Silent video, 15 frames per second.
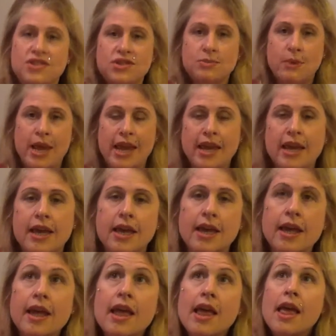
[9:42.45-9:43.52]
this week.
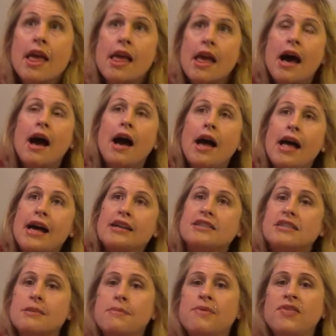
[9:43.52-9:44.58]

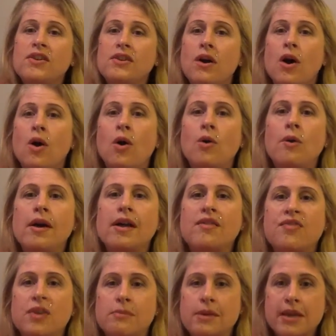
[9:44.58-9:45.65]
As some of you know,
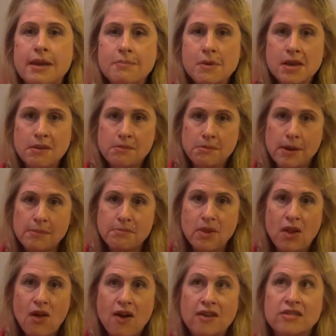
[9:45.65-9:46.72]
if you've been keeping up my
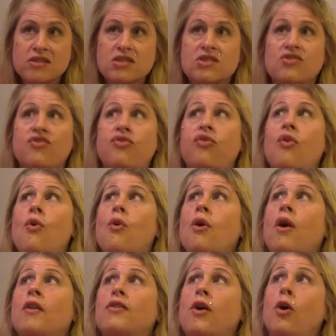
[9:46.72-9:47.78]
blogs
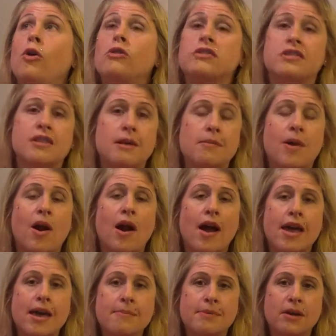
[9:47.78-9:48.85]
for the whole summer,
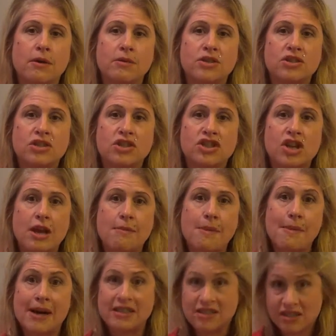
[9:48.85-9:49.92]
I have been going to the
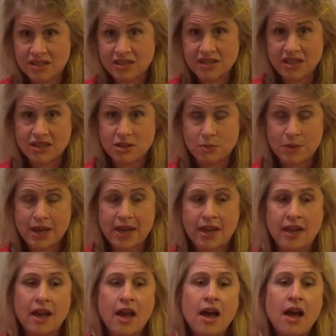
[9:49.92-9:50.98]
gym about 6 days a week.